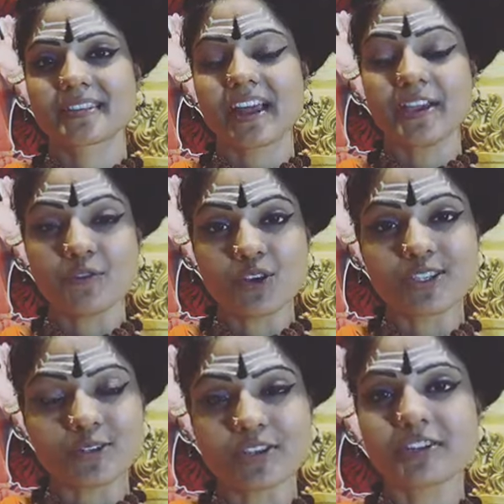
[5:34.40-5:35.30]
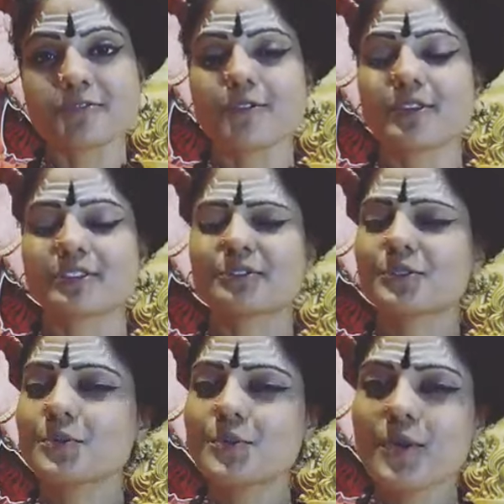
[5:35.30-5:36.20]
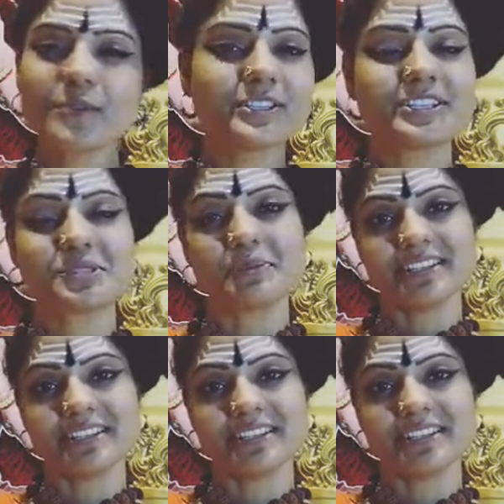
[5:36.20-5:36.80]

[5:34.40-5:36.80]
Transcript: I was looking for throughout these many